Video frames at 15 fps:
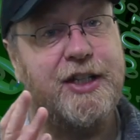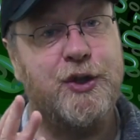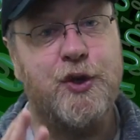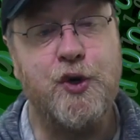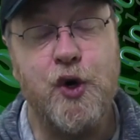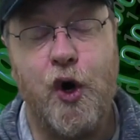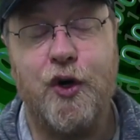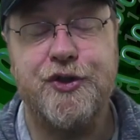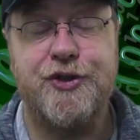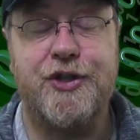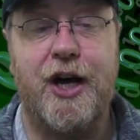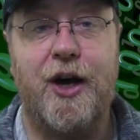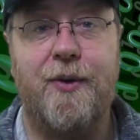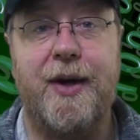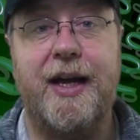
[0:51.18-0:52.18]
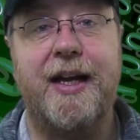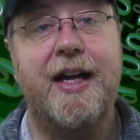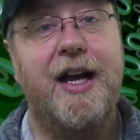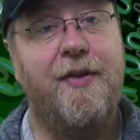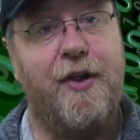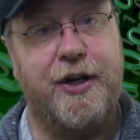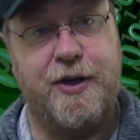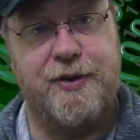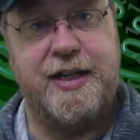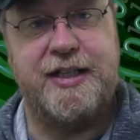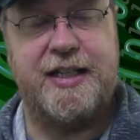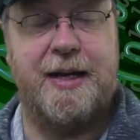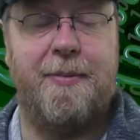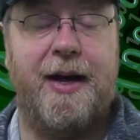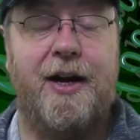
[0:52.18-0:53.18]
and it's not snowing, then I don't need
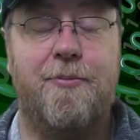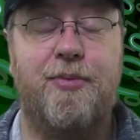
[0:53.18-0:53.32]
to take my